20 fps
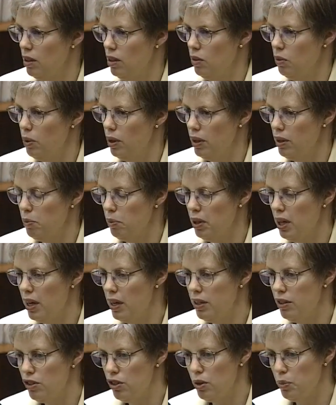when the blood
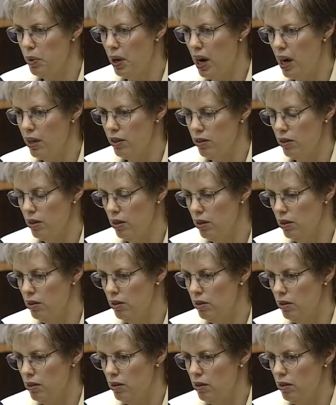is deposited,
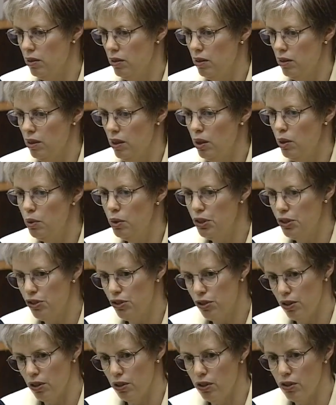it would
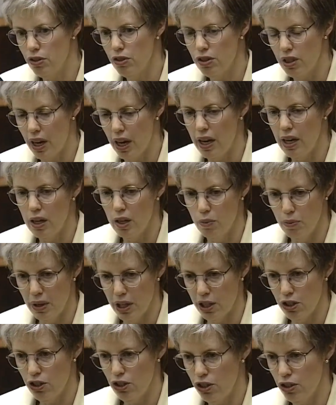still stay a
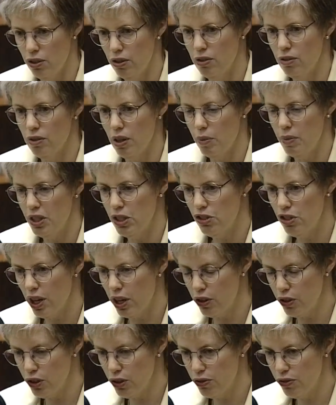mixture. I mean,
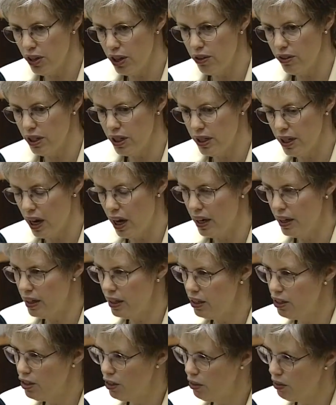cells are very
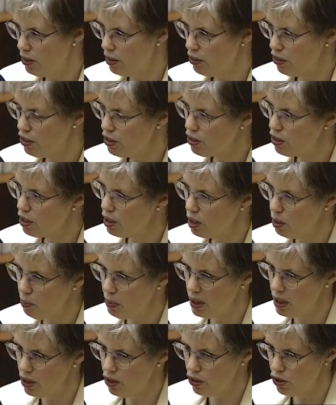tiny, you know, they're just going to
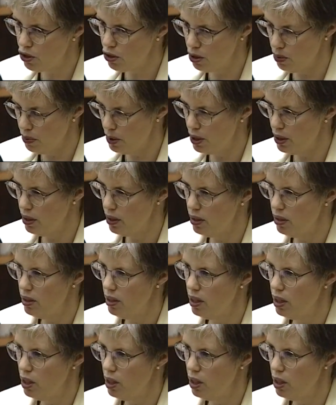be distributed